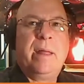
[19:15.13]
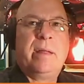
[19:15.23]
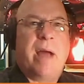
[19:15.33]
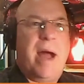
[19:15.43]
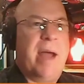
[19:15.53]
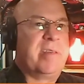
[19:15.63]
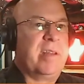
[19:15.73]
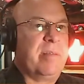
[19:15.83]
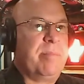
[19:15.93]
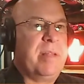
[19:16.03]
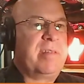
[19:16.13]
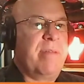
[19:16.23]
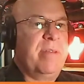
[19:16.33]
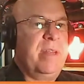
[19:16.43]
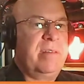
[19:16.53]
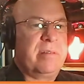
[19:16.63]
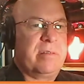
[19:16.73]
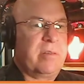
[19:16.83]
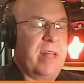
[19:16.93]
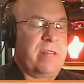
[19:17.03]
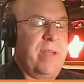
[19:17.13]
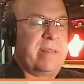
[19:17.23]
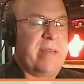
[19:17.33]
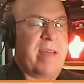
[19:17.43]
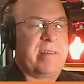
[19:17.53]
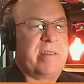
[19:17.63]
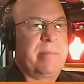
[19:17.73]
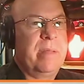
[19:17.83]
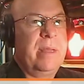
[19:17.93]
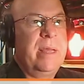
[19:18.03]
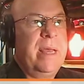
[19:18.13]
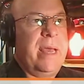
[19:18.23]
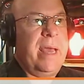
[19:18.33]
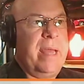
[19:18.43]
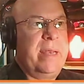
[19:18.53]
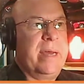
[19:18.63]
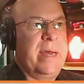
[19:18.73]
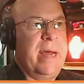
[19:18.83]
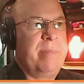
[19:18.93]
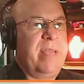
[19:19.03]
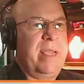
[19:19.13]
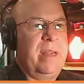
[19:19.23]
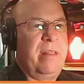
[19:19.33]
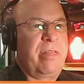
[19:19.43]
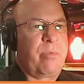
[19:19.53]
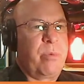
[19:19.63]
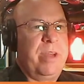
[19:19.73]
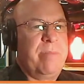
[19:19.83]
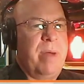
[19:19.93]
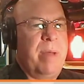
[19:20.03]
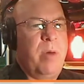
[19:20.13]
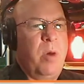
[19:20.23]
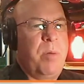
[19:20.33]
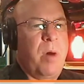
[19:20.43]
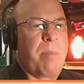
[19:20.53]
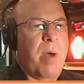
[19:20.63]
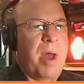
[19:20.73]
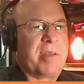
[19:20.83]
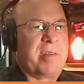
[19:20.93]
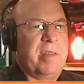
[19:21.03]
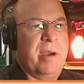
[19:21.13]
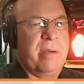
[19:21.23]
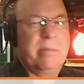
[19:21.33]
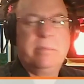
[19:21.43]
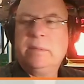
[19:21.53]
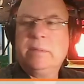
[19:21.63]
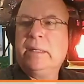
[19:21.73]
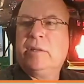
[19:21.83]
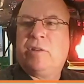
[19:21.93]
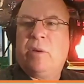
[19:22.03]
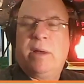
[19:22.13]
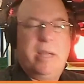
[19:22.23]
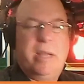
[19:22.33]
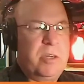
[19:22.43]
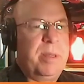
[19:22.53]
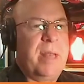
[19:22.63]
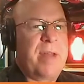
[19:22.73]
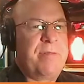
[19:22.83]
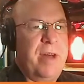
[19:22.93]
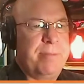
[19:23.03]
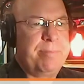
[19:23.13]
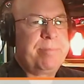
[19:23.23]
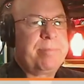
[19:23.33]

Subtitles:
highs in the mid-70s, so that's fantastic. And I'm taking 3 of my Mopar products there. So that should be a lot of fun.